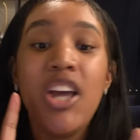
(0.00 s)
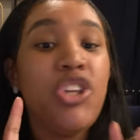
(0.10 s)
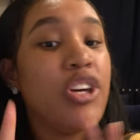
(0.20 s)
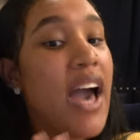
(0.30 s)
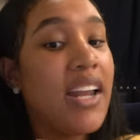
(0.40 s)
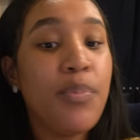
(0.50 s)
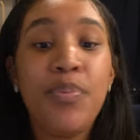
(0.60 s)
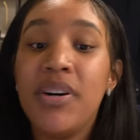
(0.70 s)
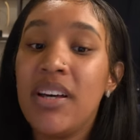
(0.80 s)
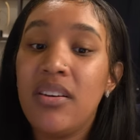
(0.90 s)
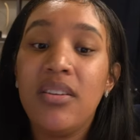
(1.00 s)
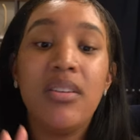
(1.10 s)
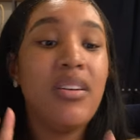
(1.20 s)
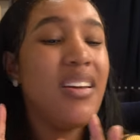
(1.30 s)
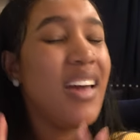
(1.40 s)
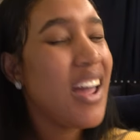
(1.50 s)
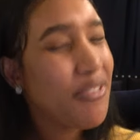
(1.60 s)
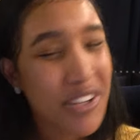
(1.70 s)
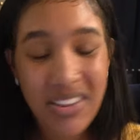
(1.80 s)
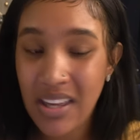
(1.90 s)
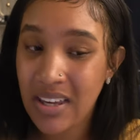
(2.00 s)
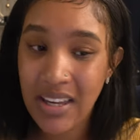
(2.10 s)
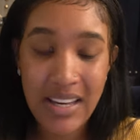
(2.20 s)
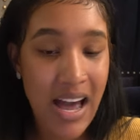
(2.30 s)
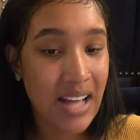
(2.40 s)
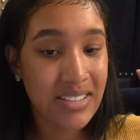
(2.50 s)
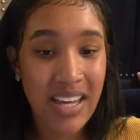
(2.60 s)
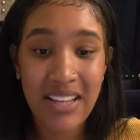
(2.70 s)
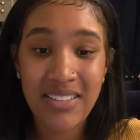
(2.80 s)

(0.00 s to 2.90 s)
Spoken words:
You gotta put everything in God's hands.